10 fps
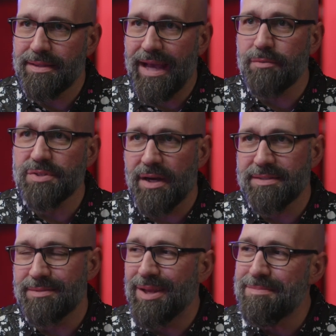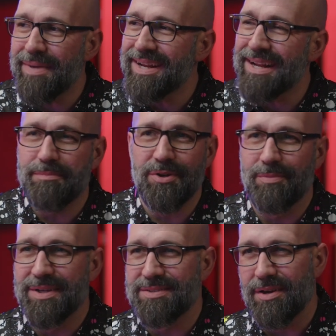that was awesome. It might not be your
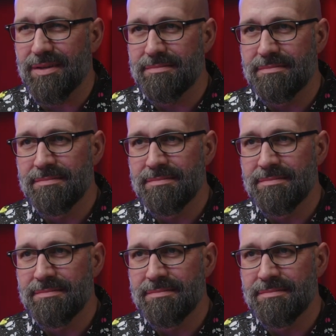best art.